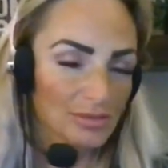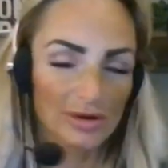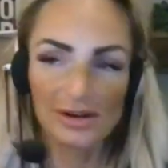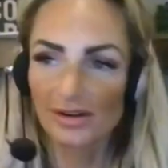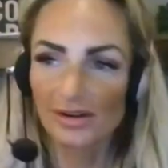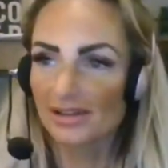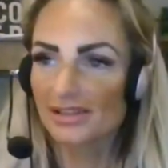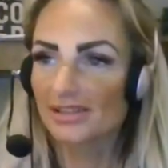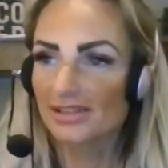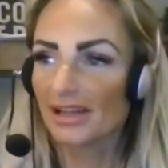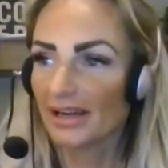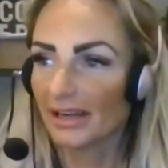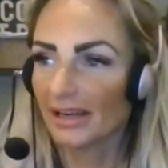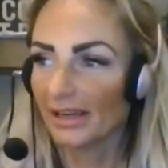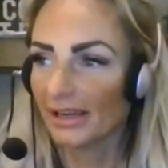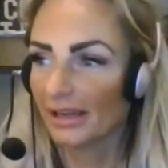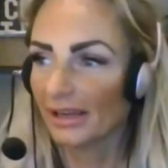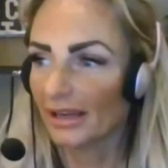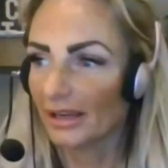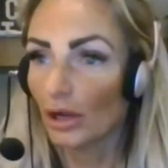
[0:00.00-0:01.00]
we're
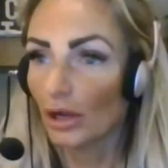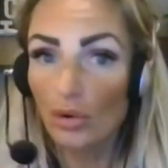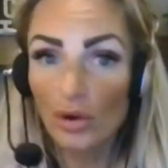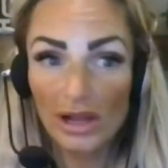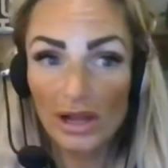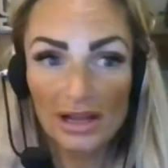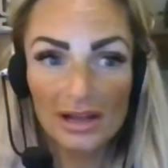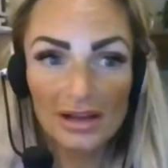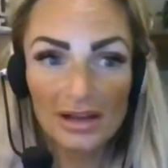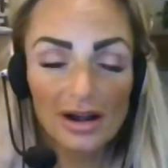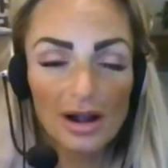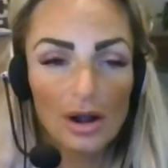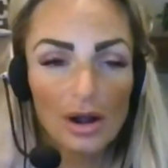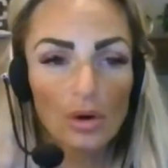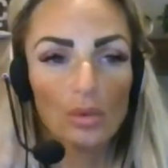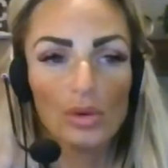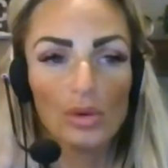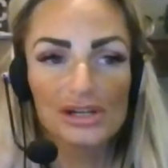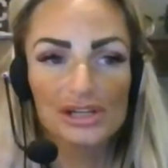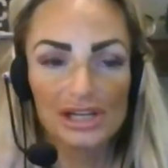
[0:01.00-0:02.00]
studying yoga,
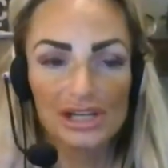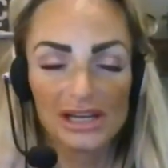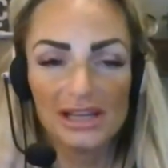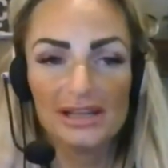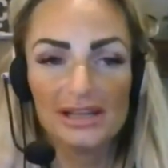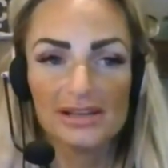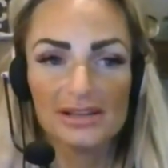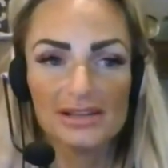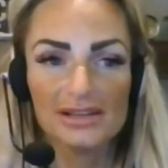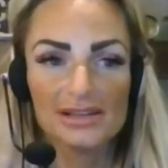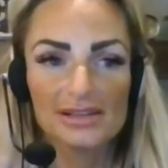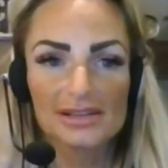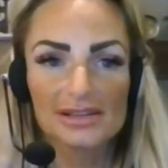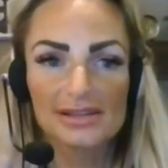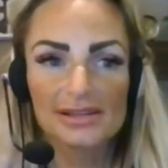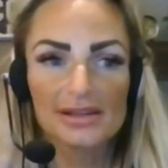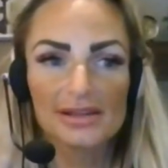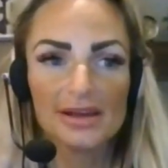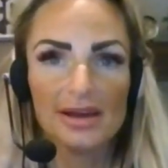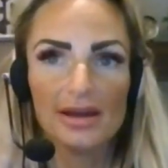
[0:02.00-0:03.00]
which
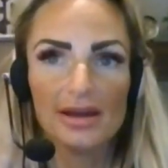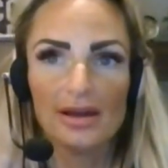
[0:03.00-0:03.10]
is,